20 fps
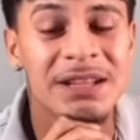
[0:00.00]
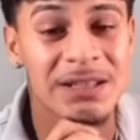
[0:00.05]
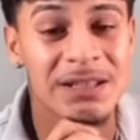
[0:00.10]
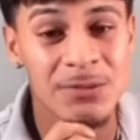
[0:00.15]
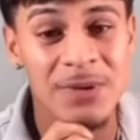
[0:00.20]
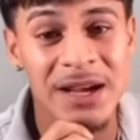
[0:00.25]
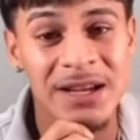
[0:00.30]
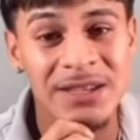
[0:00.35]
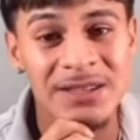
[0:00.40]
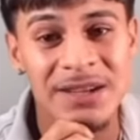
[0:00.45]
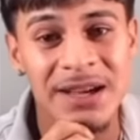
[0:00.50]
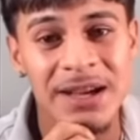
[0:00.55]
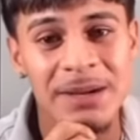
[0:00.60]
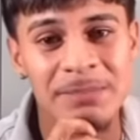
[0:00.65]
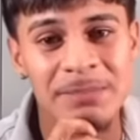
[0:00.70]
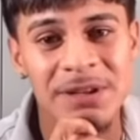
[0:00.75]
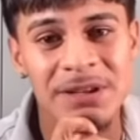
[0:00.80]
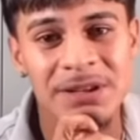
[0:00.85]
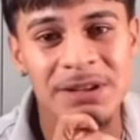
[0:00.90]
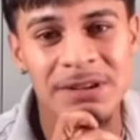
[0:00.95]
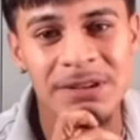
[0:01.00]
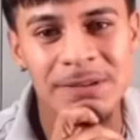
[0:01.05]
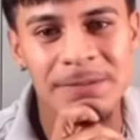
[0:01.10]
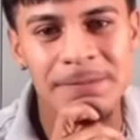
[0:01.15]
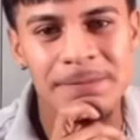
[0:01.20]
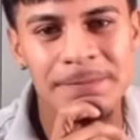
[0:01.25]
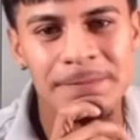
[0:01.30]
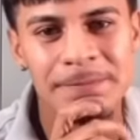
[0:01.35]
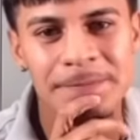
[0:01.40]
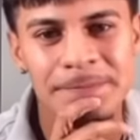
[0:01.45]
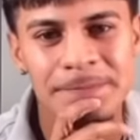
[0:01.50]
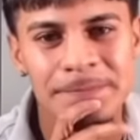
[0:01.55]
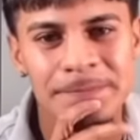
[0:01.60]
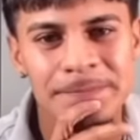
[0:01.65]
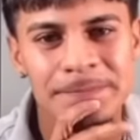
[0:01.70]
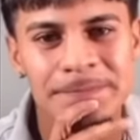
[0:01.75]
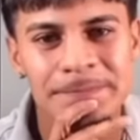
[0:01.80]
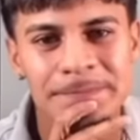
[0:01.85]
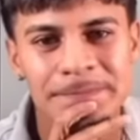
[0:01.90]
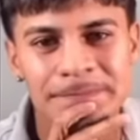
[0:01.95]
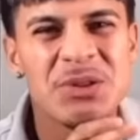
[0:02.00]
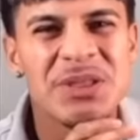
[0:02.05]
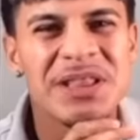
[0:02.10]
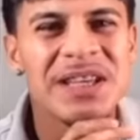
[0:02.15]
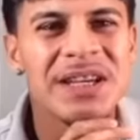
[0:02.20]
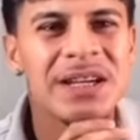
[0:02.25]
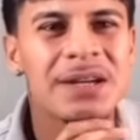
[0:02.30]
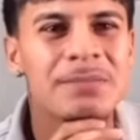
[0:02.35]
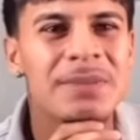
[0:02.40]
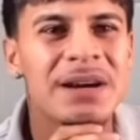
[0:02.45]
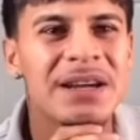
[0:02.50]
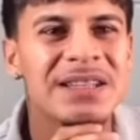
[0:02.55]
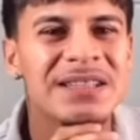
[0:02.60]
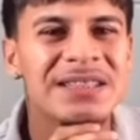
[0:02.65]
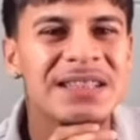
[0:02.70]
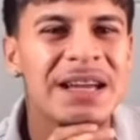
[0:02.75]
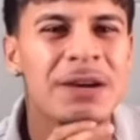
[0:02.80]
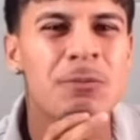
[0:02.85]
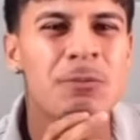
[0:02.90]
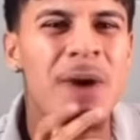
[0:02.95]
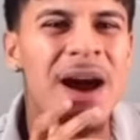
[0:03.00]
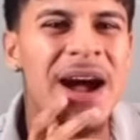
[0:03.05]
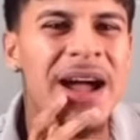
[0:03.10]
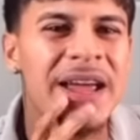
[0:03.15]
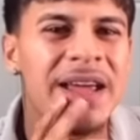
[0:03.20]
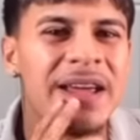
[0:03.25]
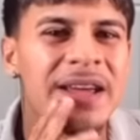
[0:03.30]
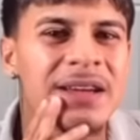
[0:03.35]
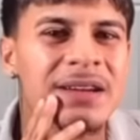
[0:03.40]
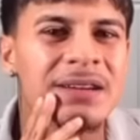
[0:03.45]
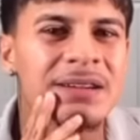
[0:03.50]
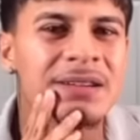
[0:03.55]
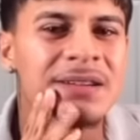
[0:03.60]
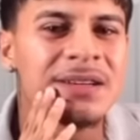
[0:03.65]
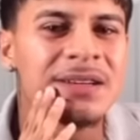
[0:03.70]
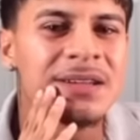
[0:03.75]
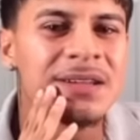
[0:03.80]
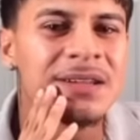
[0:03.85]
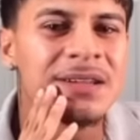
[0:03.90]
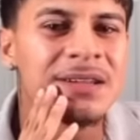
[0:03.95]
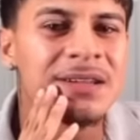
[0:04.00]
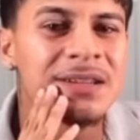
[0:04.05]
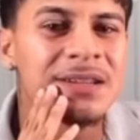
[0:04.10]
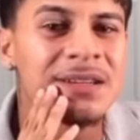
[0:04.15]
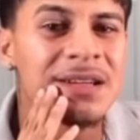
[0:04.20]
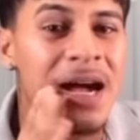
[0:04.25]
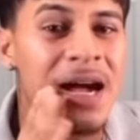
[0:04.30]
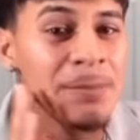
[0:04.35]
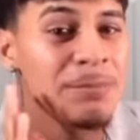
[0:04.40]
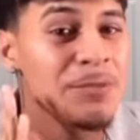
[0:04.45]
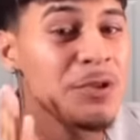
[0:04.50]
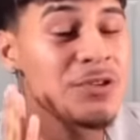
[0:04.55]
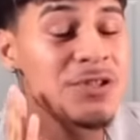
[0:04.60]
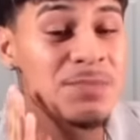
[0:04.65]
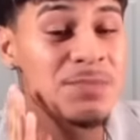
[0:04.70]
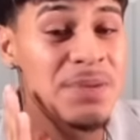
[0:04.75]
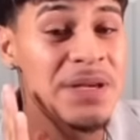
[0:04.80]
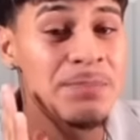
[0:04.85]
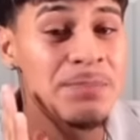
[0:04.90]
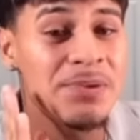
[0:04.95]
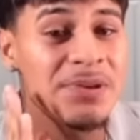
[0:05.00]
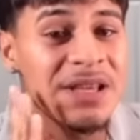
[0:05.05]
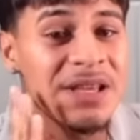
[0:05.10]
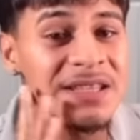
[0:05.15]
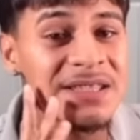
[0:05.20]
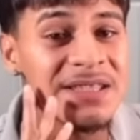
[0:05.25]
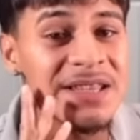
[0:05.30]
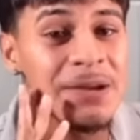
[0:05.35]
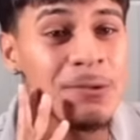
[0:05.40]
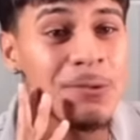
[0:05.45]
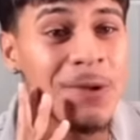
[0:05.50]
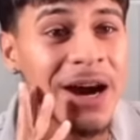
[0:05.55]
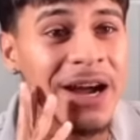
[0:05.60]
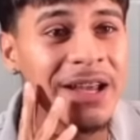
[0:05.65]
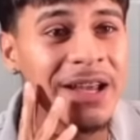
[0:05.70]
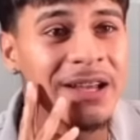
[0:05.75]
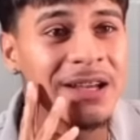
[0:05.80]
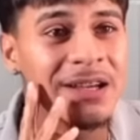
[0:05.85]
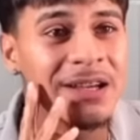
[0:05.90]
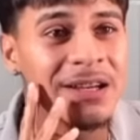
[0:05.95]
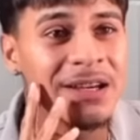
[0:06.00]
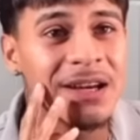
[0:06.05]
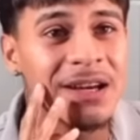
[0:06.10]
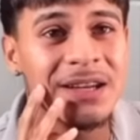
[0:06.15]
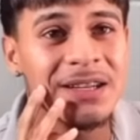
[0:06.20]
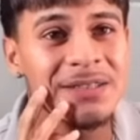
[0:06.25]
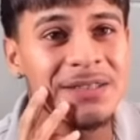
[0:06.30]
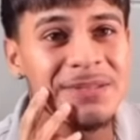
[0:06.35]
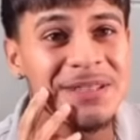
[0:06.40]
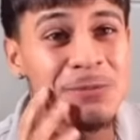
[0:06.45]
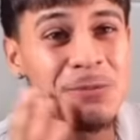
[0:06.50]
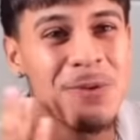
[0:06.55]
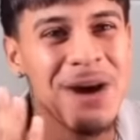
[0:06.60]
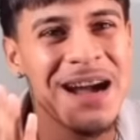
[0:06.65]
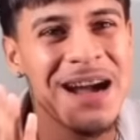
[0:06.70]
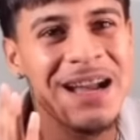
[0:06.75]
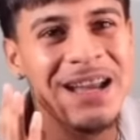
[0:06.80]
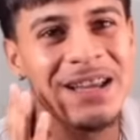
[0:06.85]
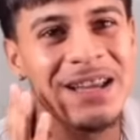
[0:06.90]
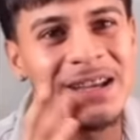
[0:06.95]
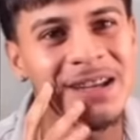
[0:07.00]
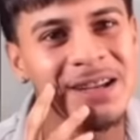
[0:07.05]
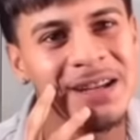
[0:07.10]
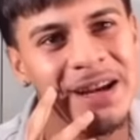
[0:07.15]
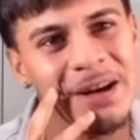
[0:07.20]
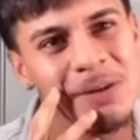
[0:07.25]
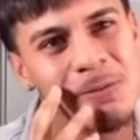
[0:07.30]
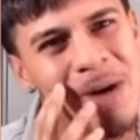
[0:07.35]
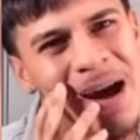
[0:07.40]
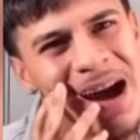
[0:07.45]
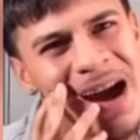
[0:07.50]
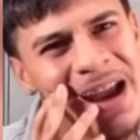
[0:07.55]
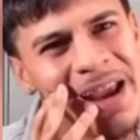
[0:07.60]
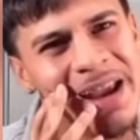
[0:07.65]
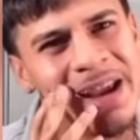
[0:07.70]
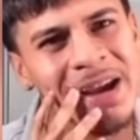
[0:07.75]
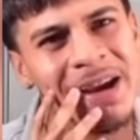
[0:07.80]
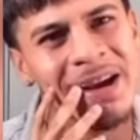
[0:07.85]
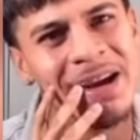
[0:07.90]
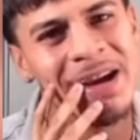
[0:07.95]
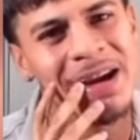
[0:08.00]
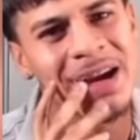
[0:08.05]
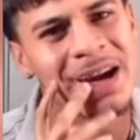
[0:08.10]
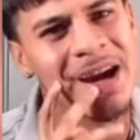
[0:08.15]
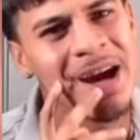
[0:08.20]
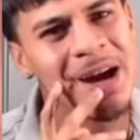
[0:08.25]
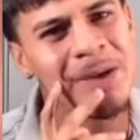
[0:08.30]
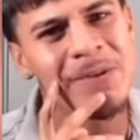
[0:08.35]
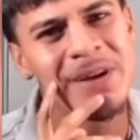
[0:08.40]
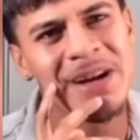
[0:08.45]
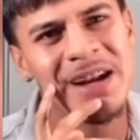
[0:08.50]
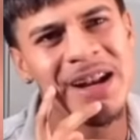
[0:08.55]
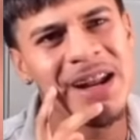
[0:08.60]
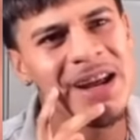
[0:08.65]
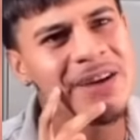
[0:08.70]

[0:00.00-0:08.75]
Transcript: That's what had to happen, you know? But you think about it, it's like, why? I'm those people that say, why? I ask, why? Like, why? I would